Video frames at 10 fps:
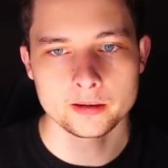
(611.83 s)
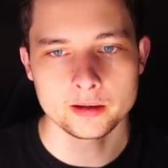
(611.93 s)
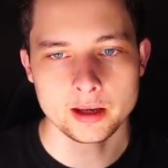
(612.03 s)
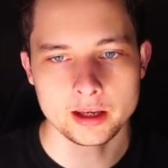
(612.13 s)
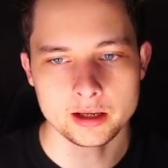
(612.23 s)

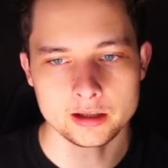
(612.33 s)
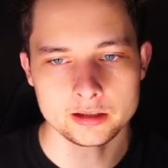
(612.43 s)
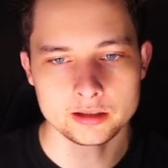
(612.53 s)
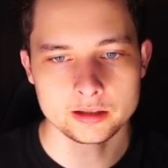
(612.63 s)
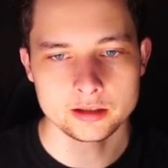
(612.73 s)

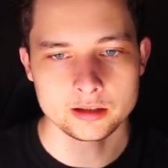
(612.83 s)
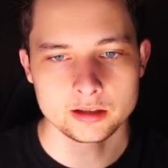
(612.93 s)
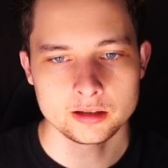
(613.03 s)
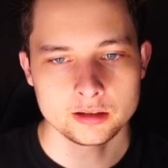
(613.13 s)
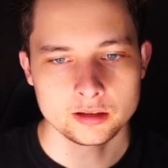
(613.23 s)
and
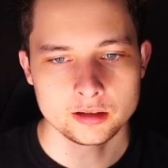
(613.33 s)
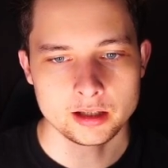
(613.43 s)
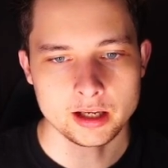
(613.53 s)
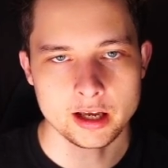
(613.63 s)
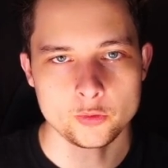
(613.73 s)

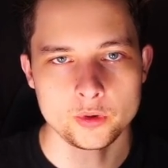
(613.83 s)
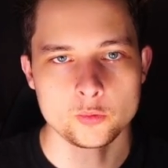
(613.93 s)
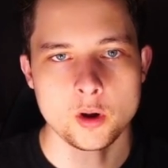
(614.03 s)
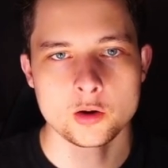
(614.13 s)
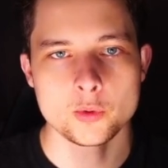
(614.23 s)
it had a weird
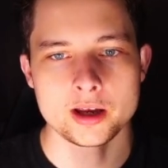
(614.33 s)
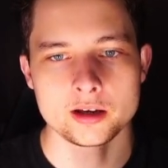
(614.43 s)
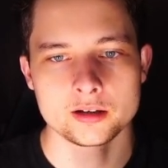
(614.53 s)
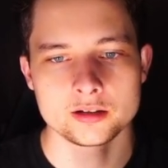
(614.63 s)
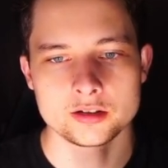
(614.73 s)
walkway.
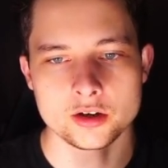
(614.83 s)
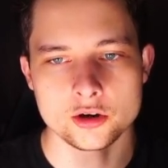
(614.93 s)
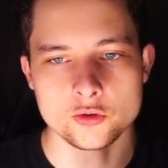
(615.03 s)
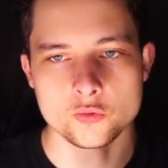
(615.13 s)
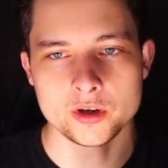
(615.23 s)
So
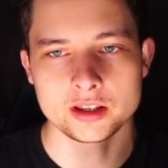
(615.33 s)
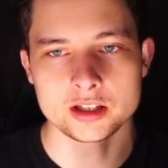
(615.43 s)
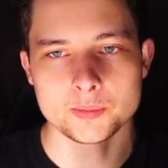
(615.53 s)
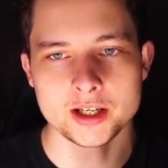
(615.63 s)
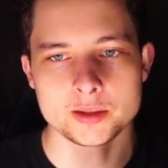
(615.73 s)
with this
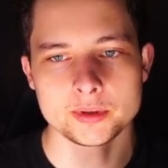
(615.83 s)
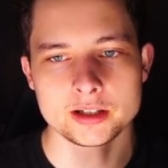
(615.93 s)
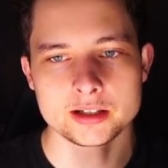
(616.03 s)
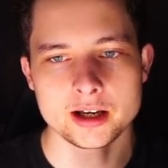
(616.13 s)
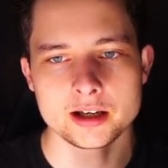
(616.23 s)
mini split
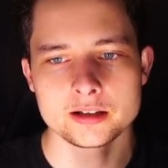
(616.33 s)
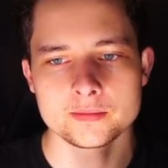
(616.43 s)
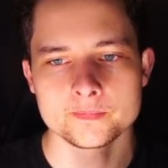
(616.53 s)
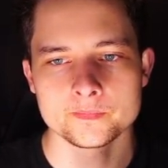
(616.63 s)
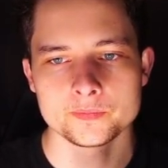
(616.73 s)
design,
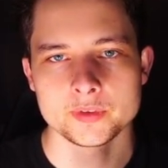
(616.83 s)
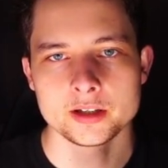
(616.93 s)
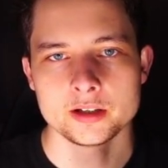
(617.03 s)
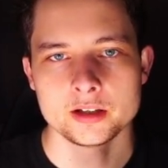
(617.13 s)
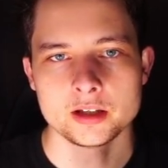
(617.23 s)

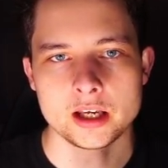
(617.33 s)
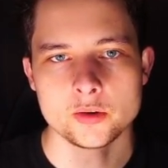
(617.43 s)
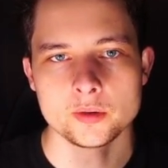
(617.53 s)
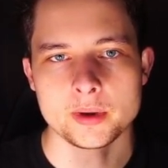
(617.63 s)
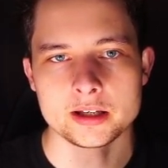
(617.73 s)
it
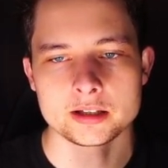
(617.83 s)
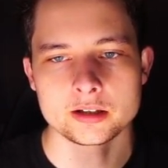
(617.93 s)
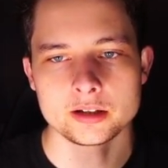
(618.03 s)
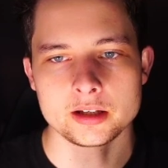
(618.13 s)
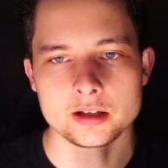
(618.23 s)
would
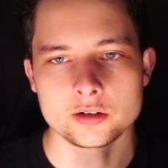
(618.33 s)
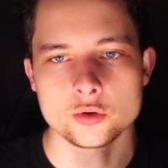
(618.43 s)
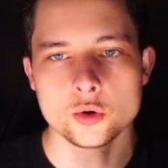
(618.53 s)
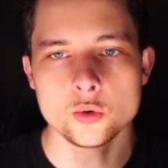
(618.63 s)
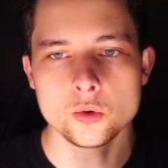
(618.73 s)
basically
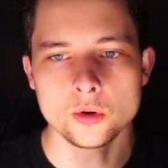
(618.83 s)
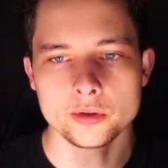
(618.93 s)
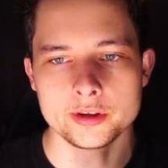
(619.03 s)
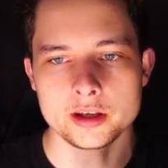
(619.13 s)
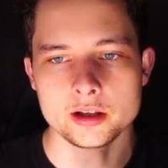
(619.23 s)
cool
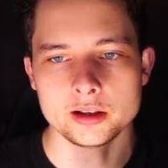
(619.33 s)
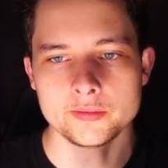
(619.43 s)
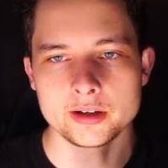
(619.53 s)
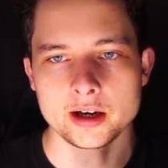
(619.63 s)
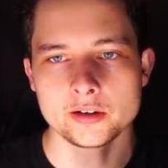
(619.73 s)
the
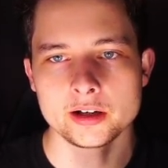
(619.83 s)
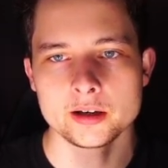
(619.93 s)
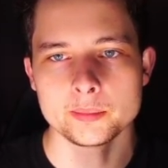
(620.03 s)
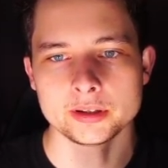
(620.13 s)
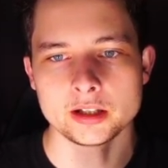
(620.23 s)
living area,
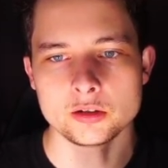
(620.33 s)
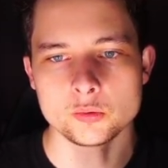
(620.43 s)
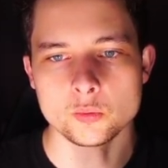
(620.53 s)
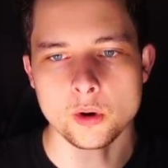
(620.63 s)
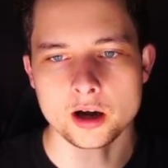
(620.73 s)
but then
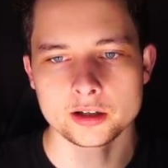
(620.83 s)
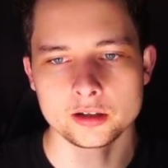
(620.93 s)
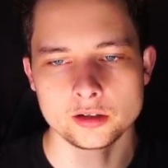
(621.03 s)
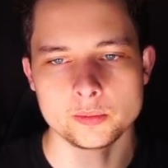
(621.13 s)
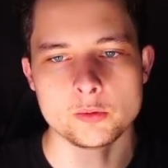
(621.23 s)

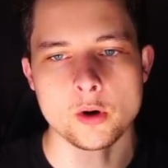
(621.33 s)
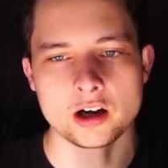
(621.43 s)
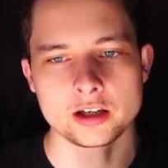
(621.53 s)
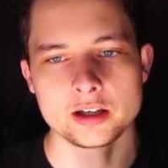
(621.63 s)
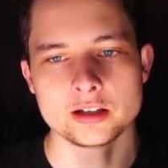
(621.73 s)
you'd be
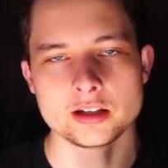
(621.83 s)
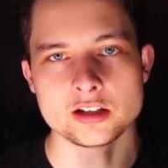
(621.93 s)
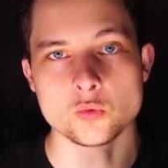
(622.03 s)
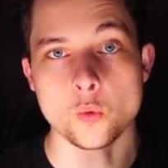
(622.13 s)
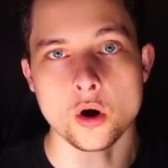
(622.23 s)
walking into this
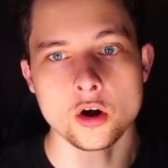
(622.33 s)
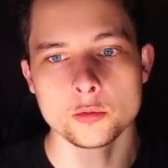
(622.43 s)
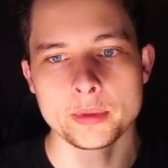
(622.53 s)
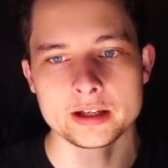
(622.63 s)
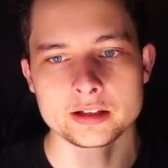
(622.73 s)
wall
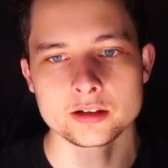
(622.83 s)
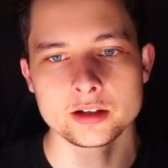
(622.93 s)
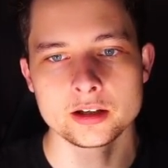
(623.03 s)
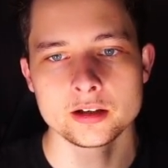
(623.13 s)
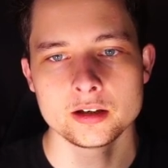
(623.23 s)

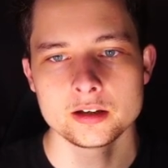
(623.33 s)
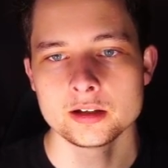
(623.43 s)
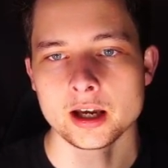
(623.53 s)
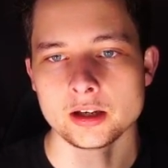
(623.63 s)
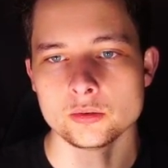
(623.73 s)
basically,
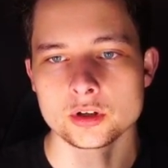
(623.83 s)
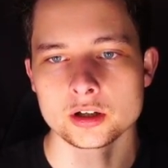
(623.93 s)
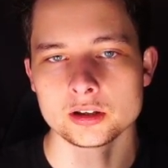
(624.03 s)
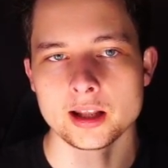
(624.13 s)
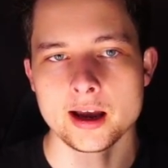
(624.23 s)
and you
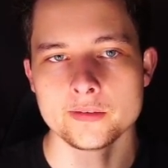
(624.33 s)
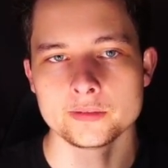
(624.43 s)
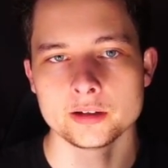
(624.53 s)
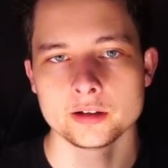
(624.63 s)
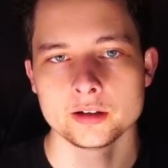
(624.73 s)
turn left
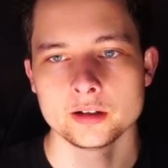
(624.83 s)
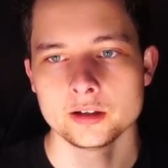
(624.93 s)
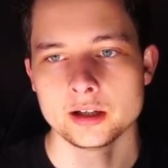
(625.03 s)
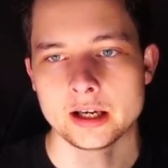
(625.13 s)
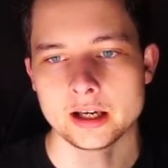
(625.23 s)

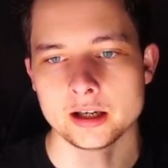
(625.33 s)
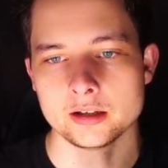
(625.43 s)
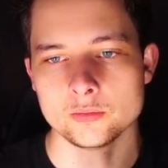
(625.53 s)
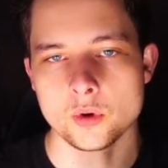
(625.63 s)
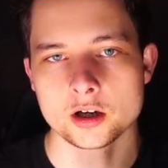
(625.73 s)

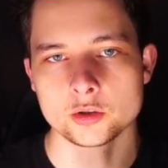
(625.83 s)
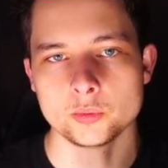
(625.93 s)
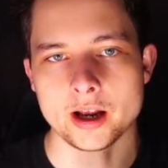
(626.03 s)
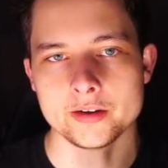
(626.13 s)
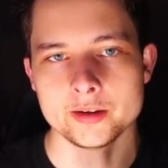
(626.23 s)
and walk
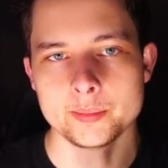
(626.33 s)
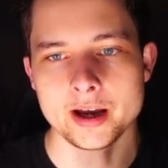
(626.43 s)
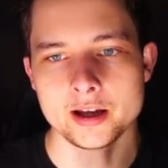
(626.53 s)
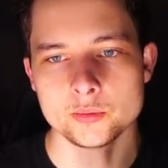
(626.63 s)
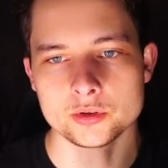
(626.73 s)
around the
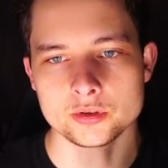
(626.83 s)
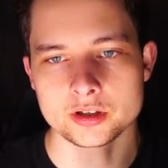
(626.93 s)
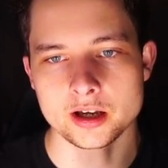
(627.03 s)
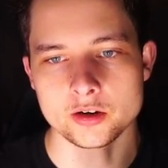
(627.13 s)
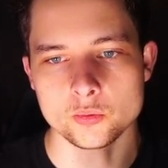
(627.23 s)
bed, which was
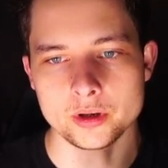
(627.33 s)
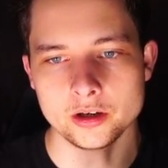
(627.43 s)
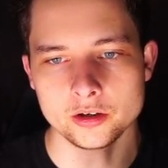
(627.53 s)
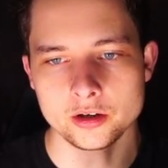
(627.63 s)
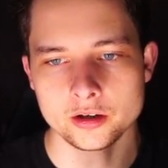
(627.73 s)
kind of weird,